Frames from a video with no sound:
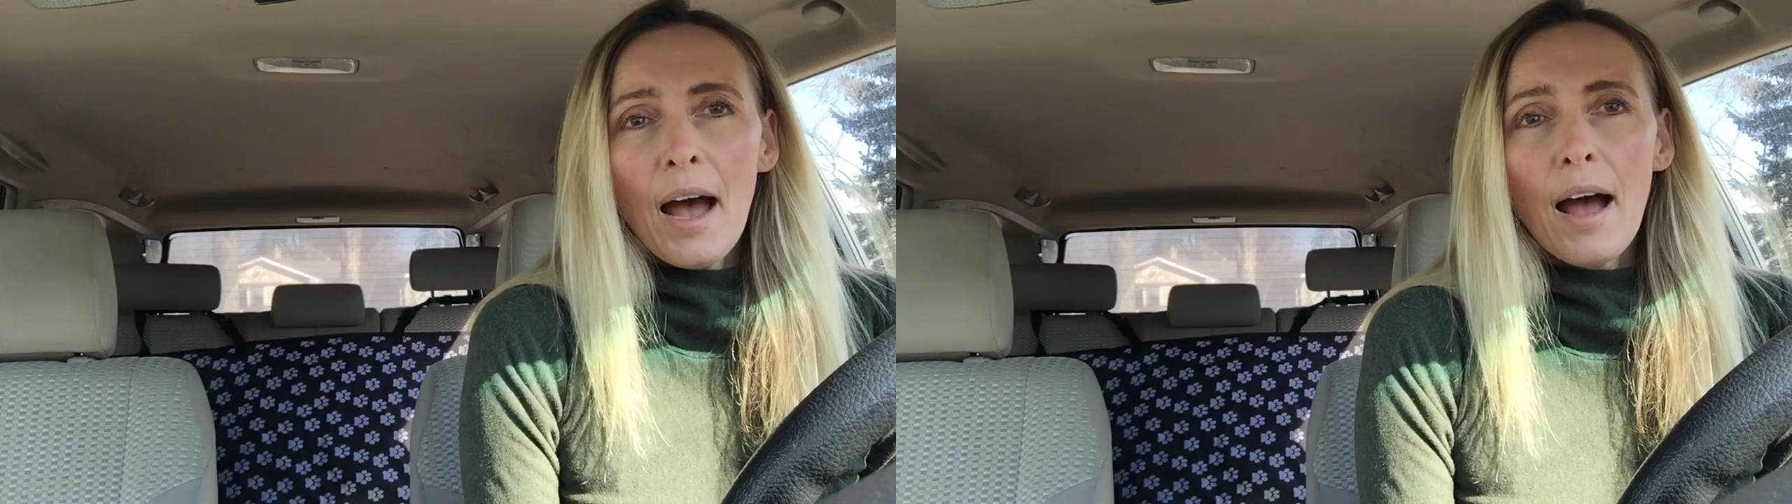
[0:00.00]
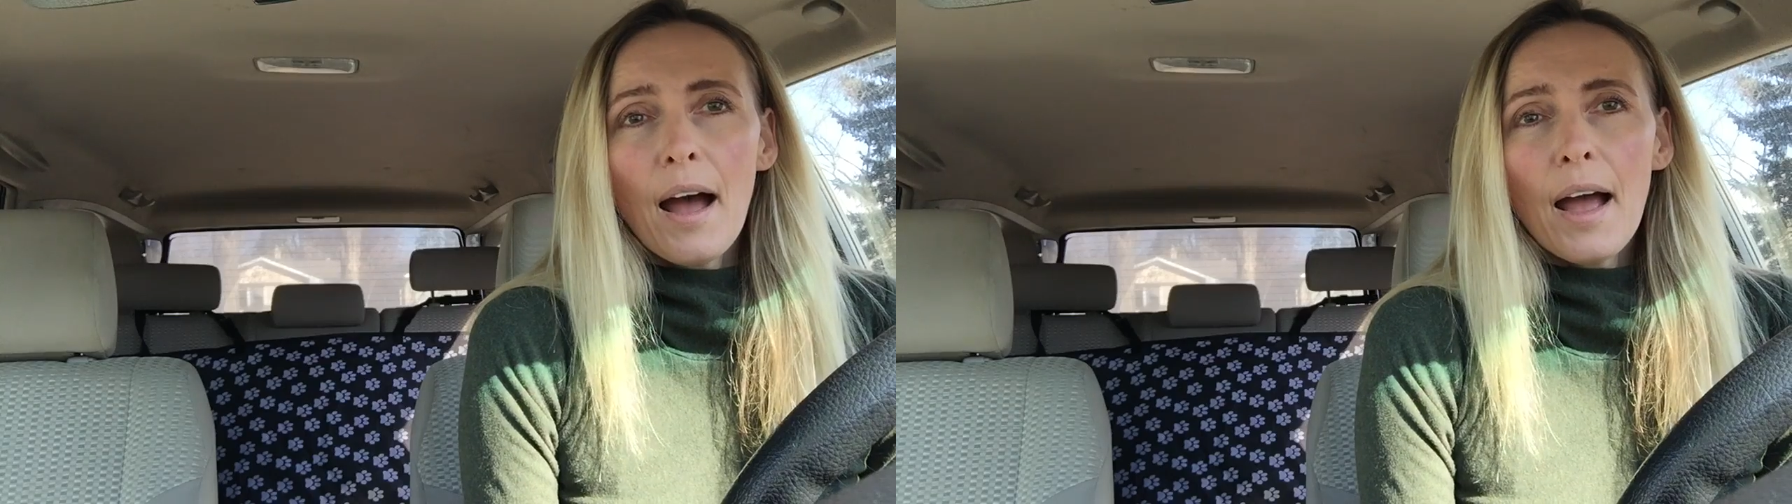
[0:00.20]

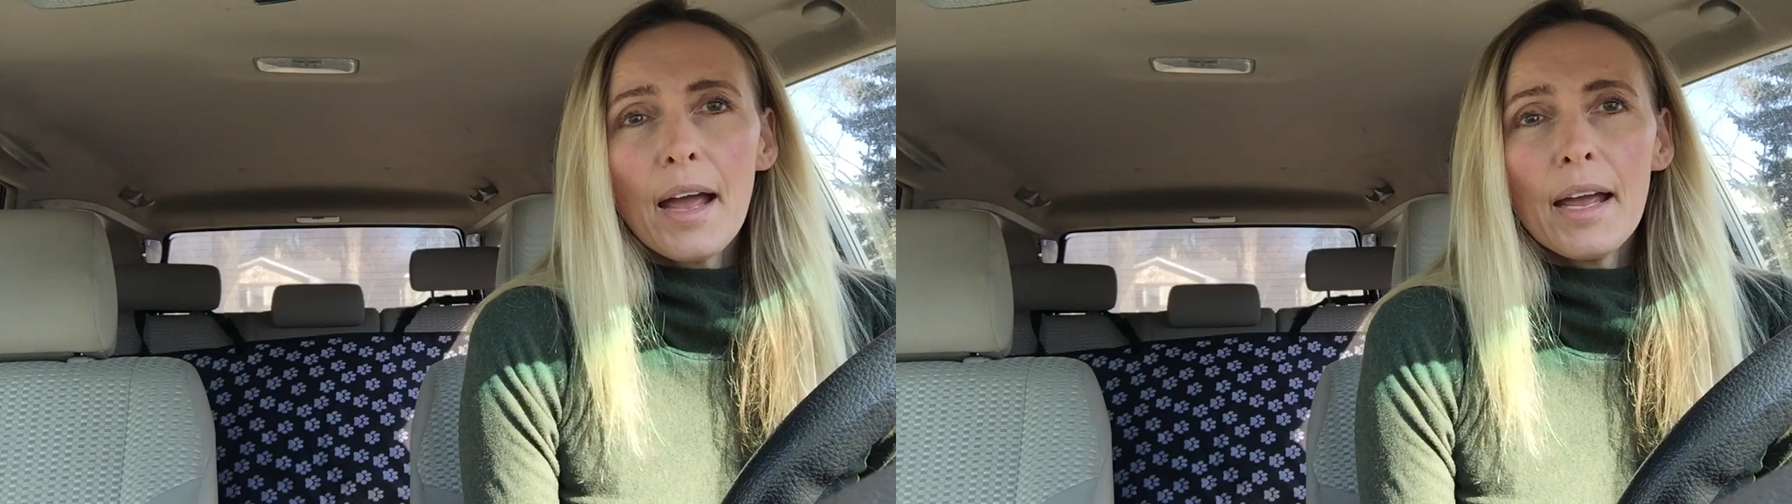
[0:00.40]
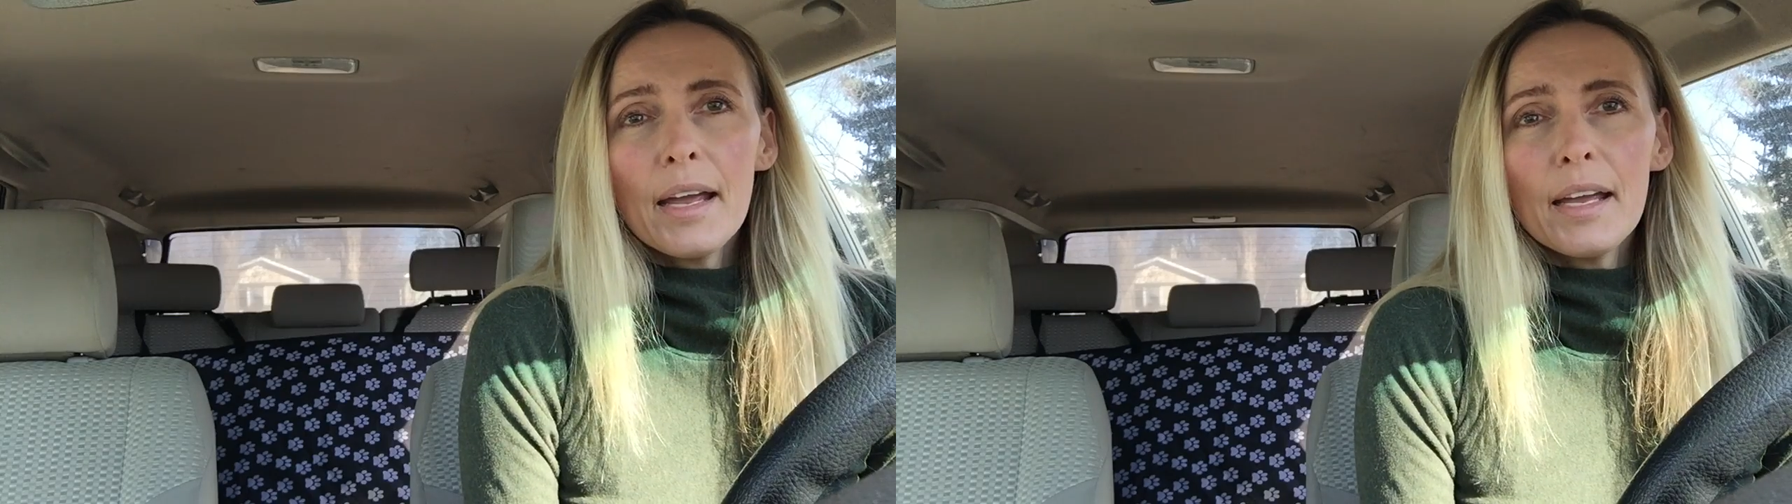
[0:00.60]

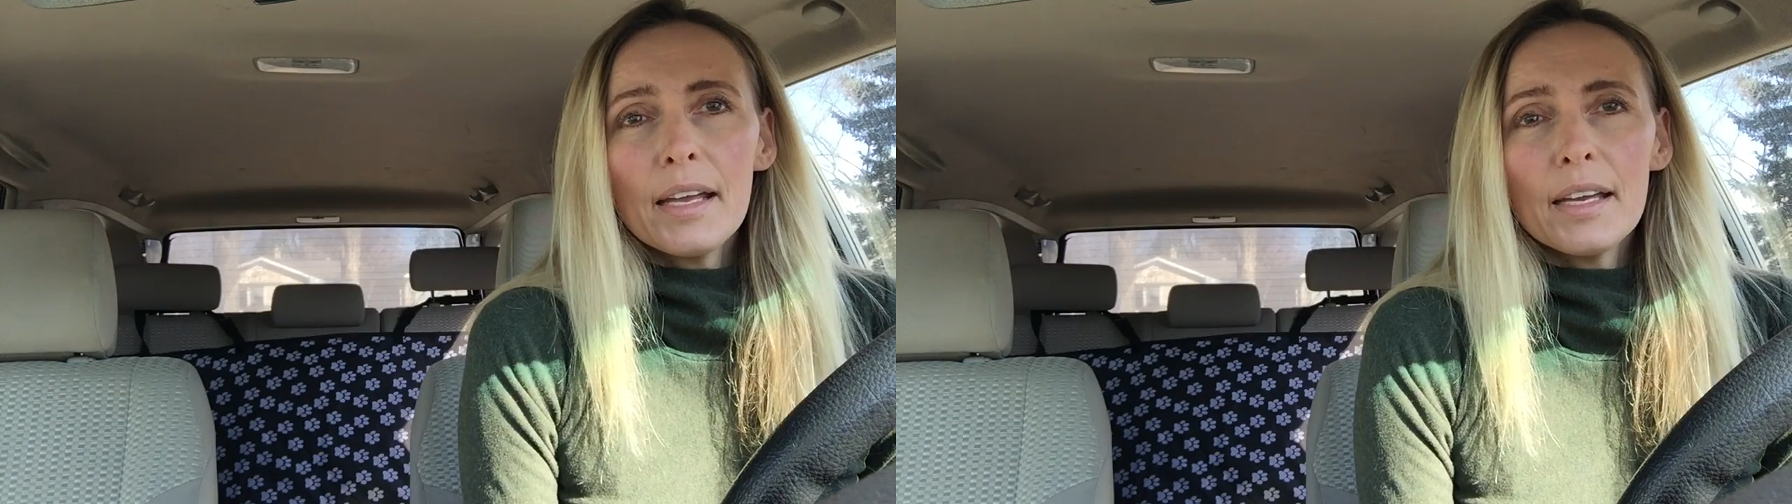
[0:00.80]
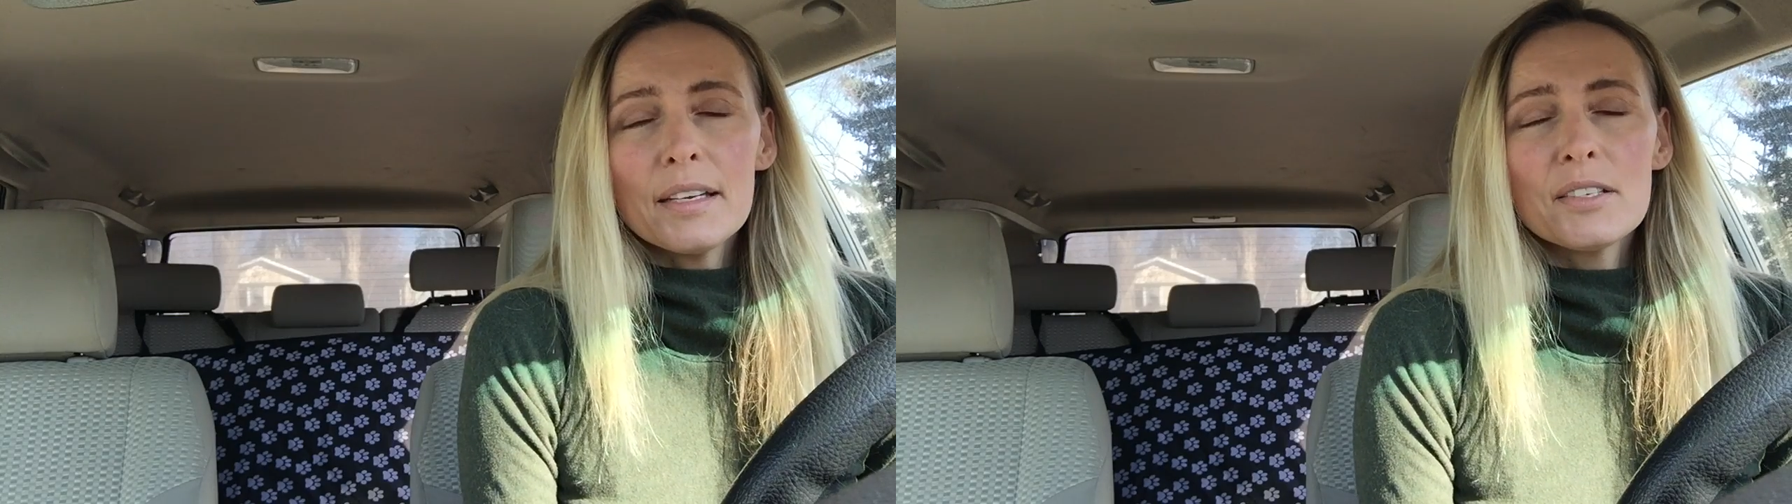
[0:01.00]

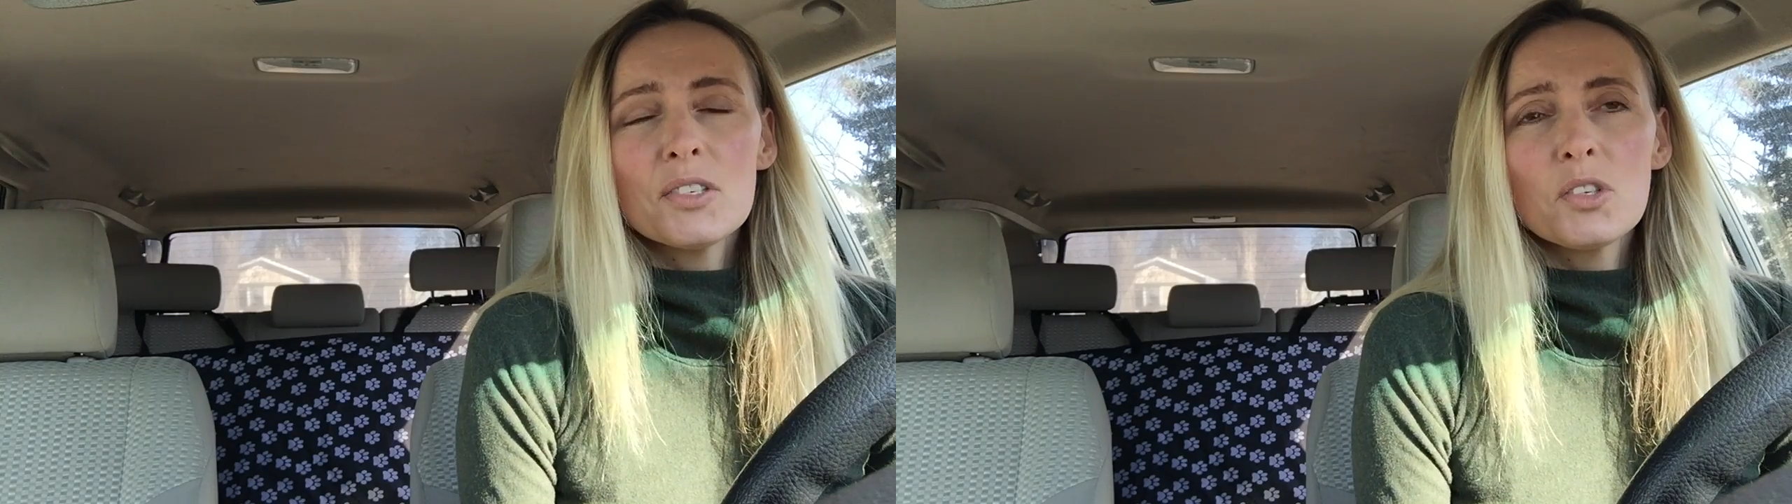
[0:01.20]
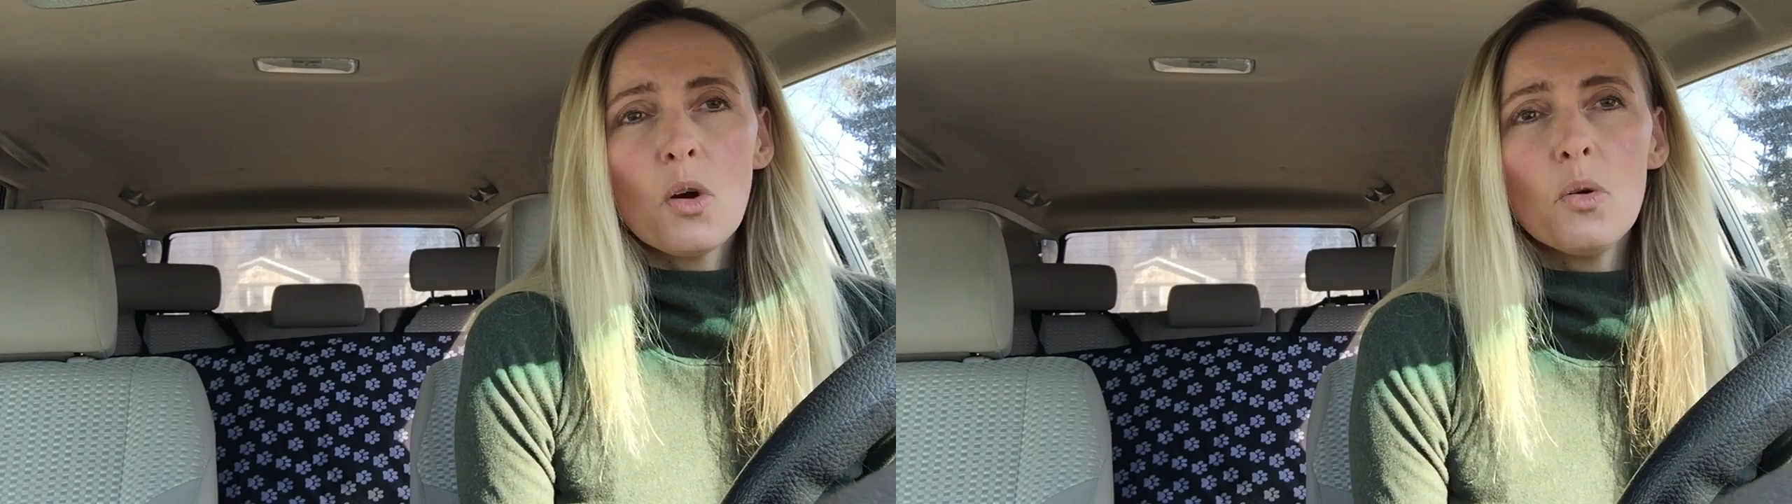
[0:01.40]
It is
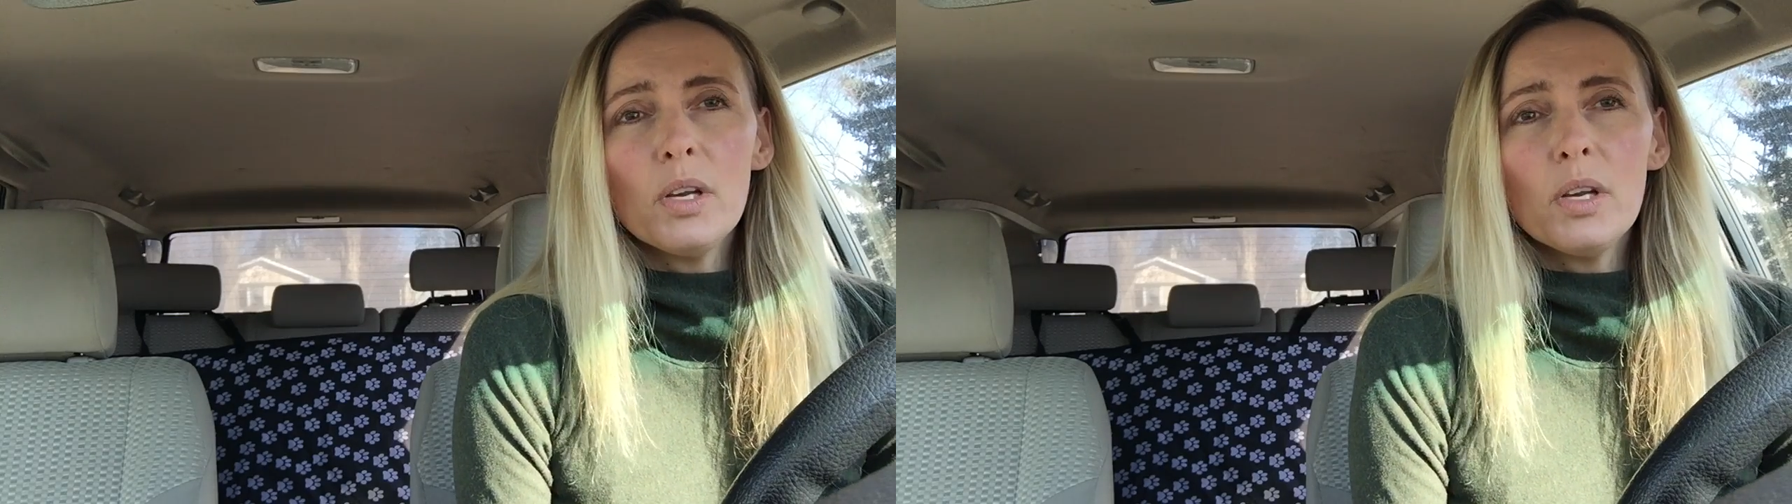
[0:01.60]
so